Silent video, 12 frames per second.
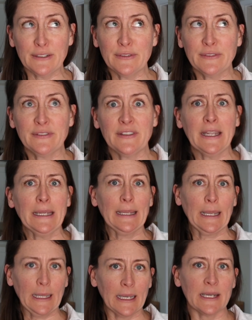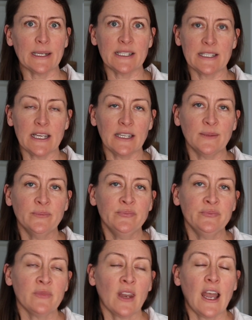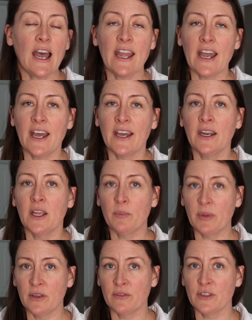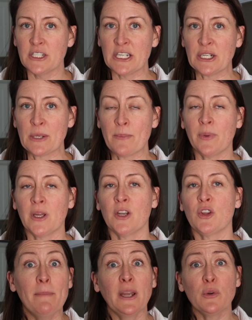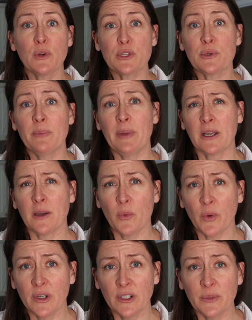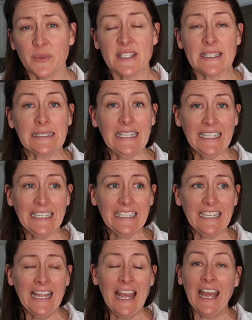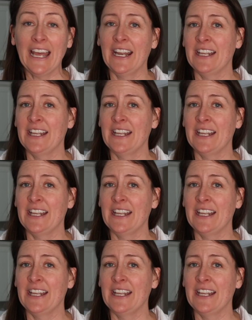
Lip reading: of a chaotic day. I had a plan for dinner, but my grocery pickup order was delayed and